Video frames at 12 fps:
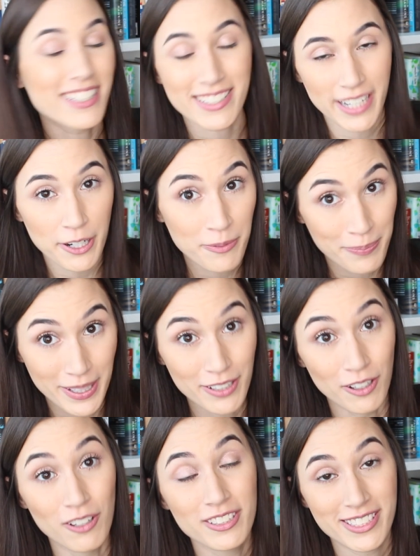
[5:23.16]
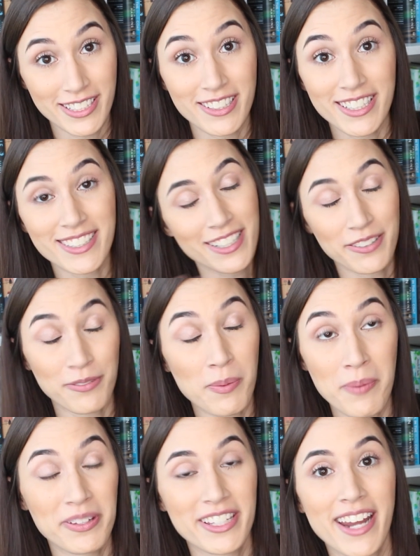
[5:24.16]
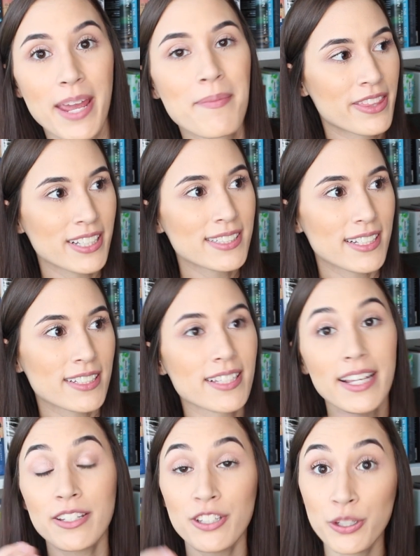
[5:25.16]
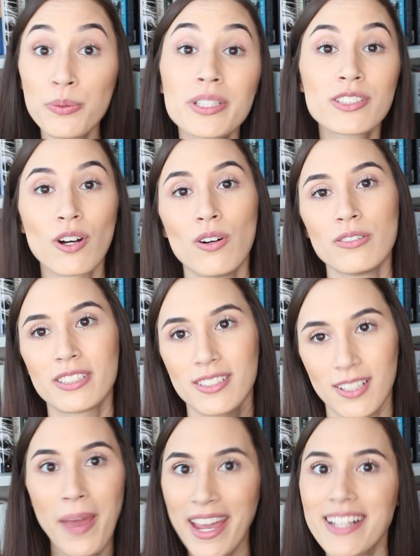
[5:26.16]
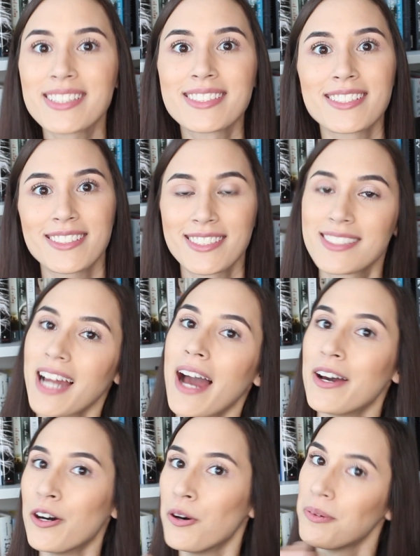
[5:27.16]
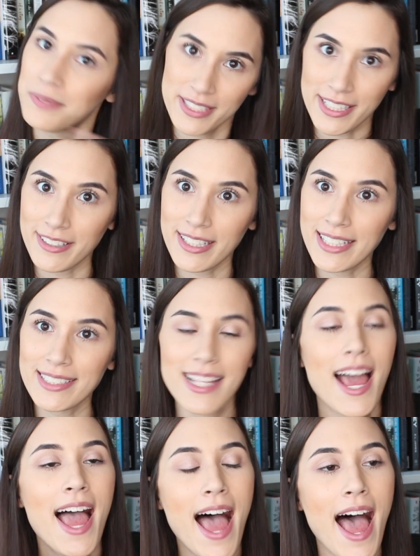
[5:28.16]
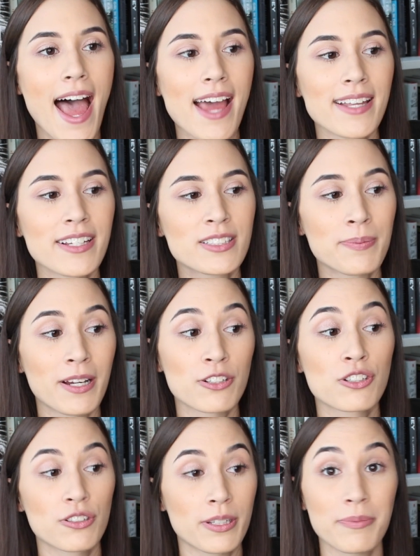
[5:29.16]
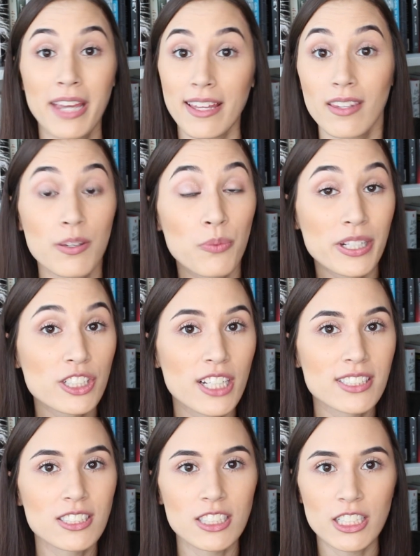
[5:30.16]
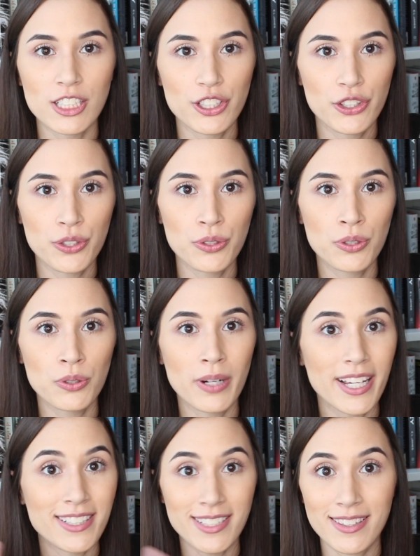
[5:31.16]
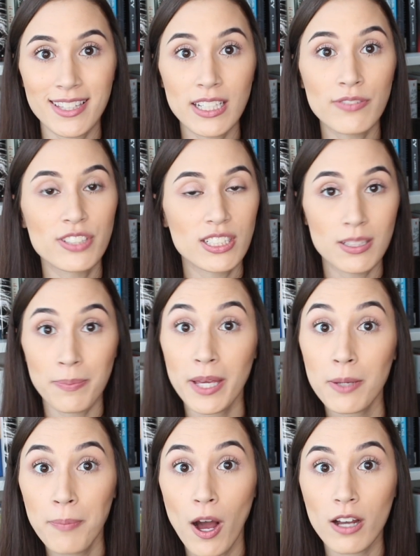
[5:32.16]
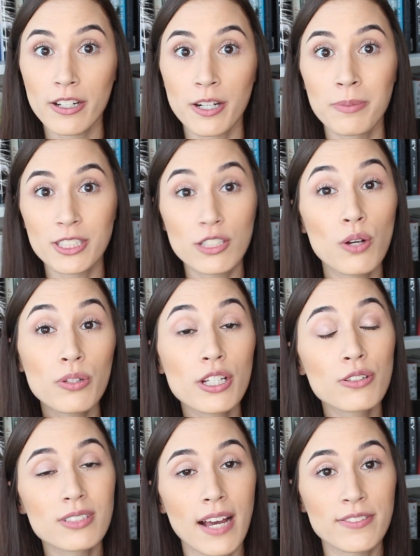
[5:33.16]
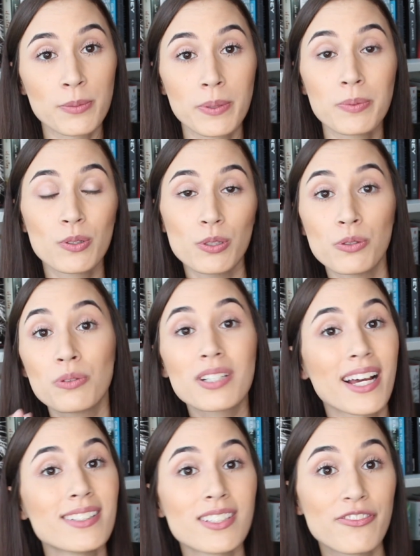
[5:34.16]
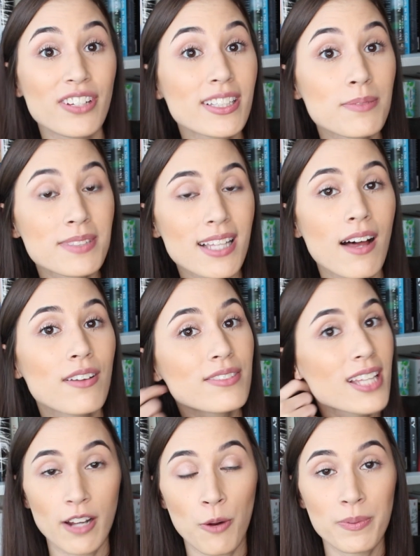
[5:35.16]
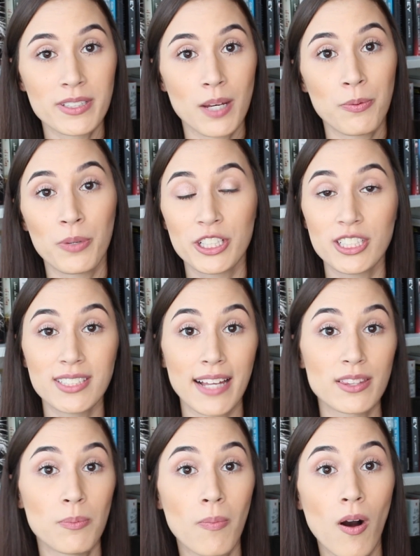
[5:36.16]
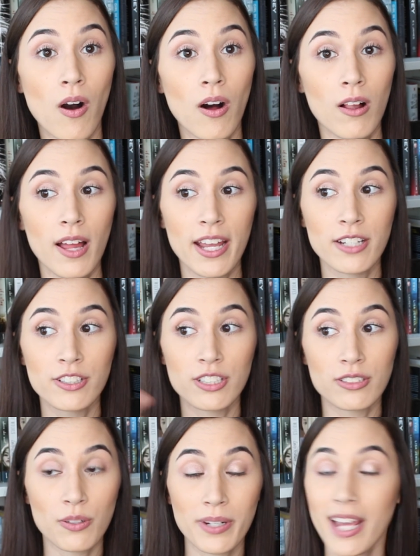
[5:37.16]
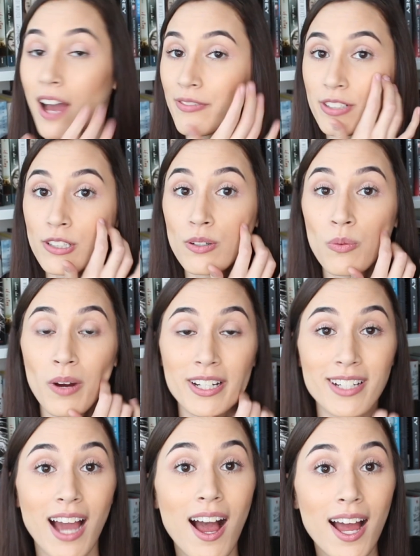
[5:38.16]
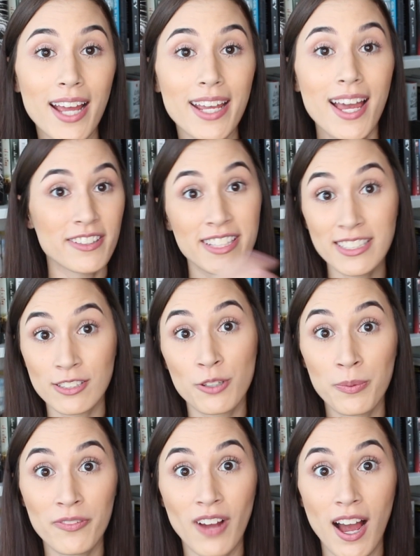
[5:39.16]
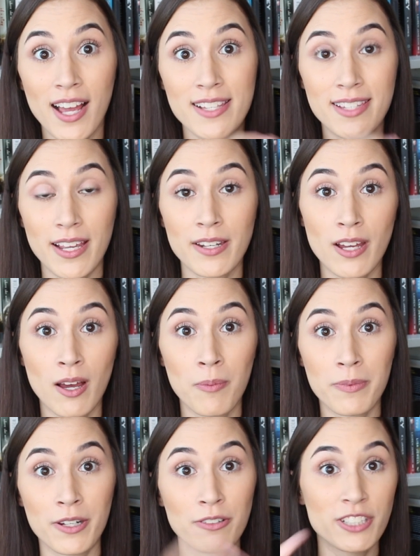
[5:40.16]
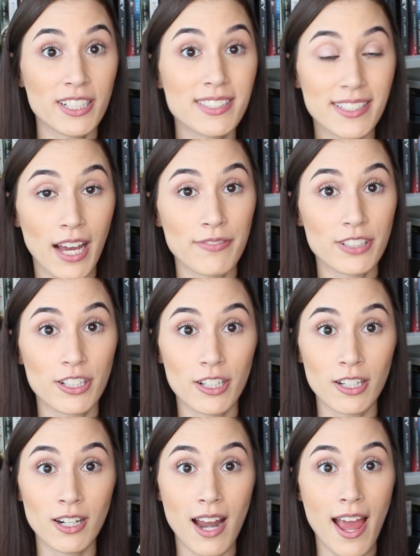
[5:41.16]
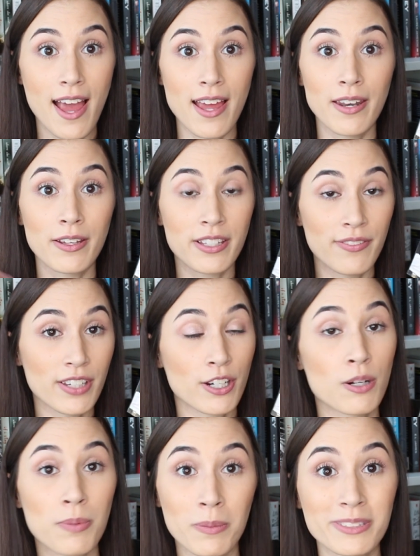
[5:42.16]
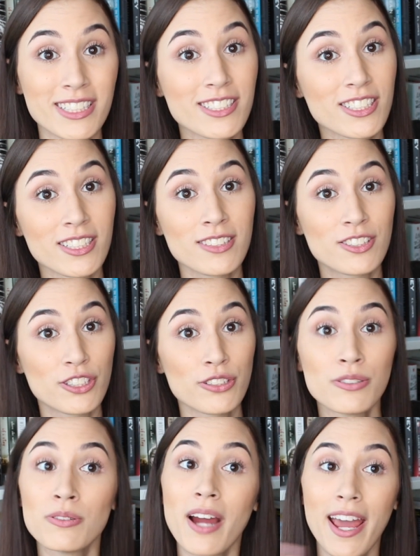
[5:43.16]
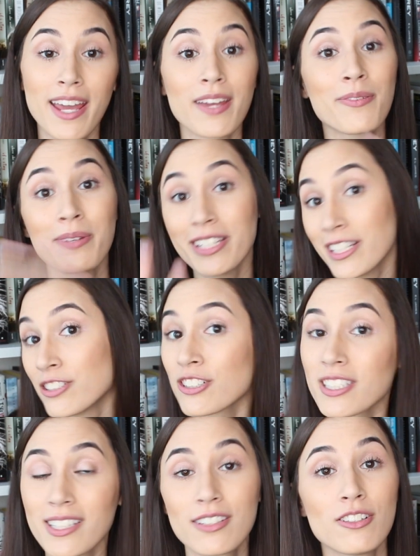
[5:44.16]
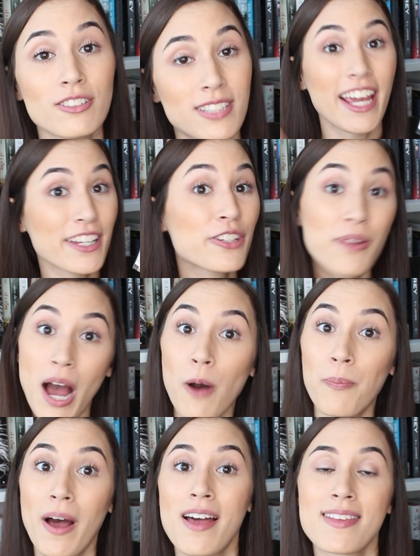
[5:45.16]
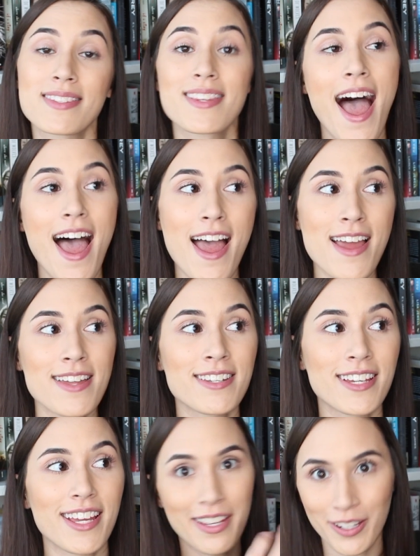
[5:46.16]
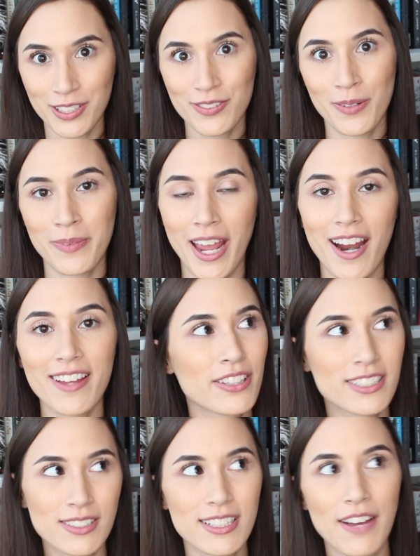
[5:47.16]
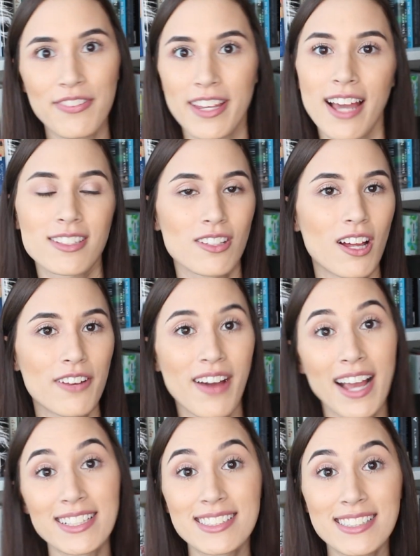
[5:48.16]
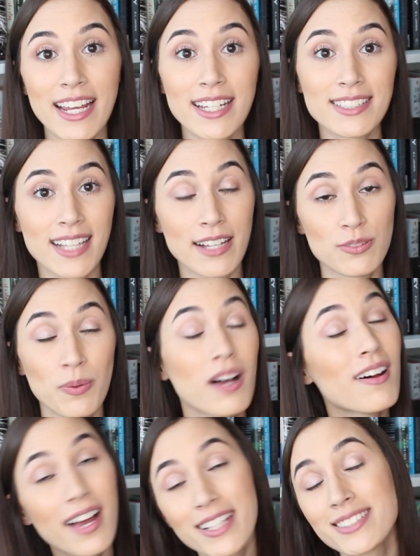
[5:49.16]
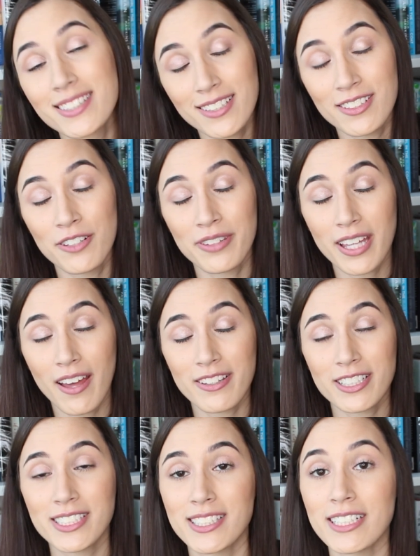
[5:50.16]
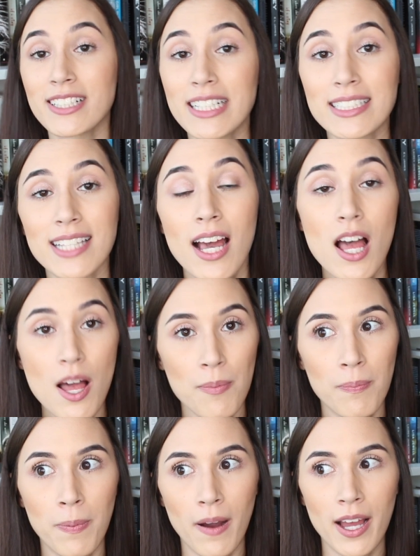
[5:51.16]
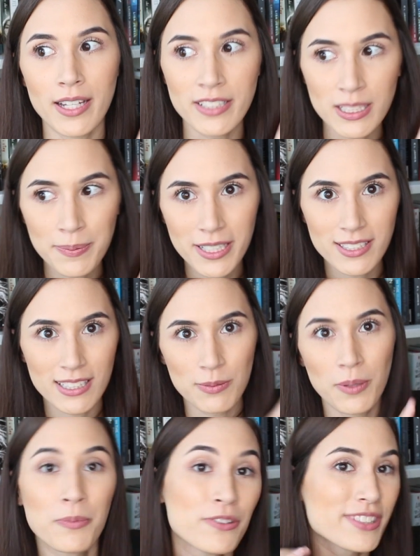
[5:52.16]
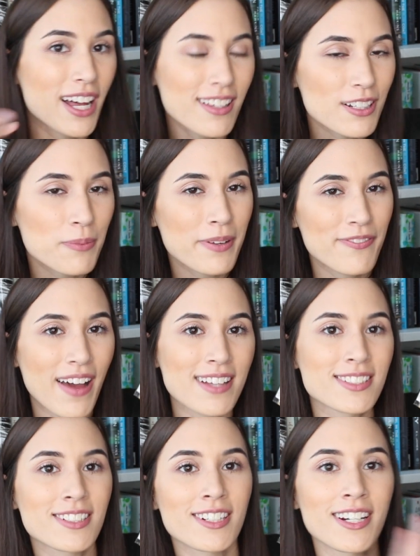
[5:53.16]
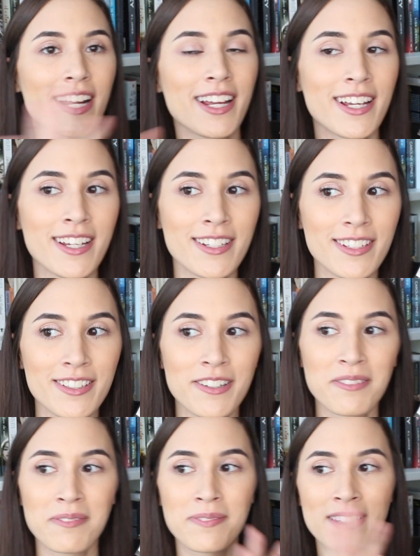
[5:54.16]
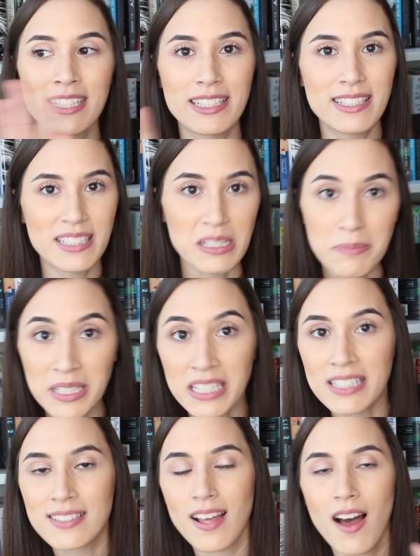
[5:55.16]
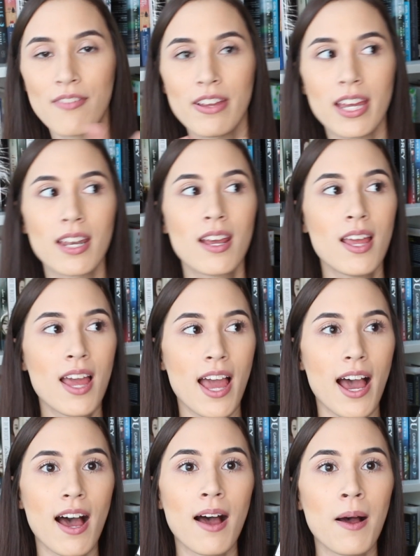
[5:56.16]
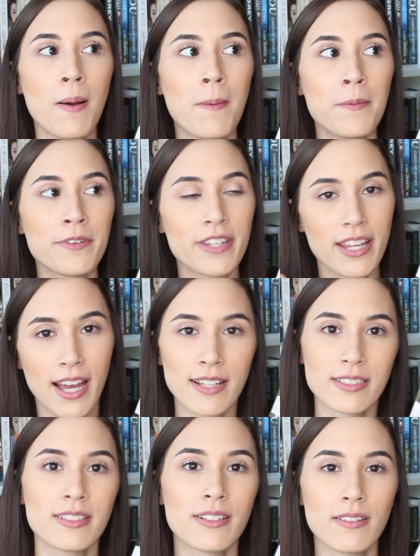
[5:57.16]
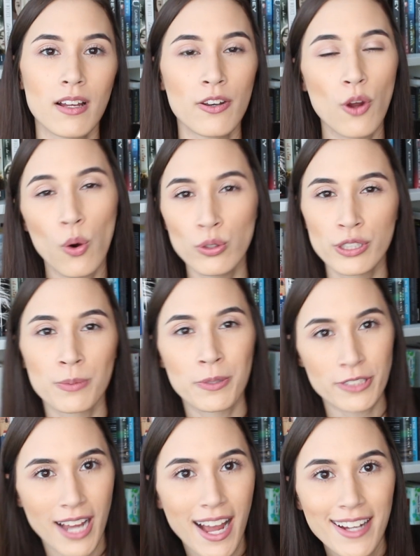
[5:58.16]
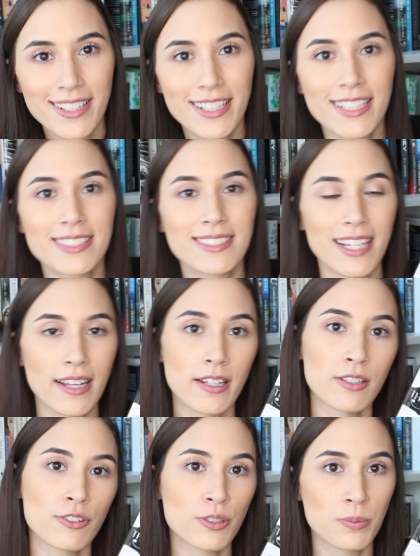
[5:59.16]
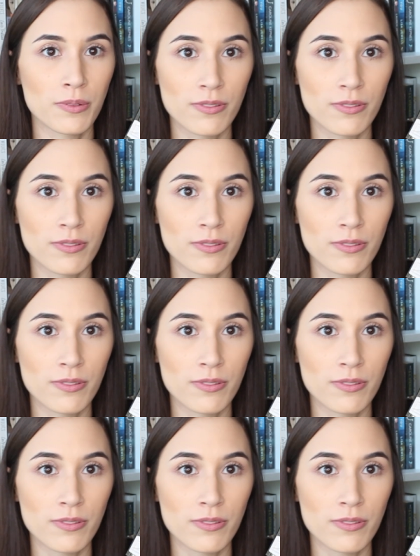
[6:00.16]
the Scarab Beetle series. I couldn't remember the name. This is a new adult paced style series, and it's about a girl named Kaylee Winchester who is a thief. She's a pickpocketer, but she only goes after people who can defend themselves. It opens up where she's at the mall and she's going after one guy. These group of guys end up, chasing after her and giving her a proposition to, hey, we need your skills. Can you help us? And it goes from there. This definitely has a lot of high stakes, as well as, the other series, but just because this one moves a little bit faster and, the steaminess of it, and it has an older protagonist and group